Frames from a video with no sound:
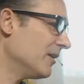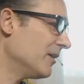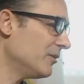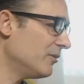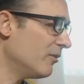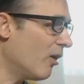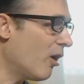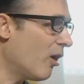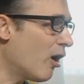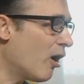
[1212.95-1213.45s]

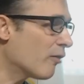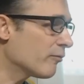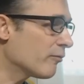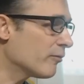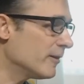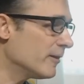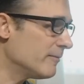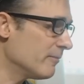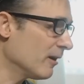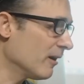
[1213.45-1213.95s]
who offered
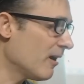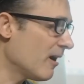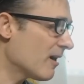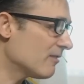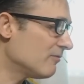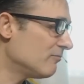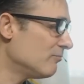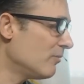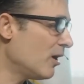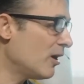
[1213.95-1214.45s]
him a lot of
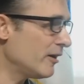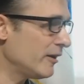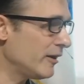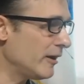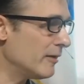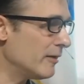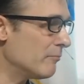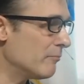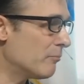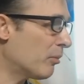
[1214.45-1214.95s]
money
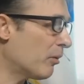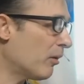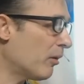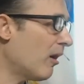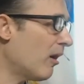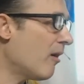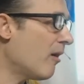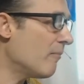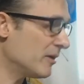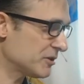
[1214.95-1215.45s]
and
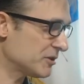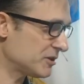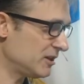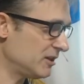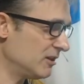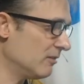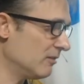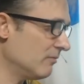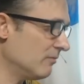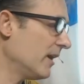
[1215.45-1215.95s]
promised
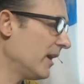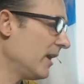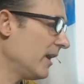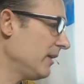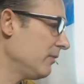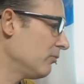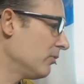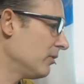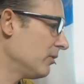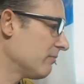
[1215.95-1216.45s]
him that he
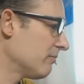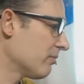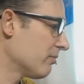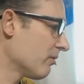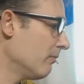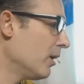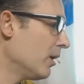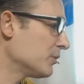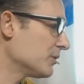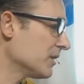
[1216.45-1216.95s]
would
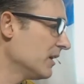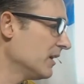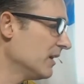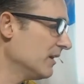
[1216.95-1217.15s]
promote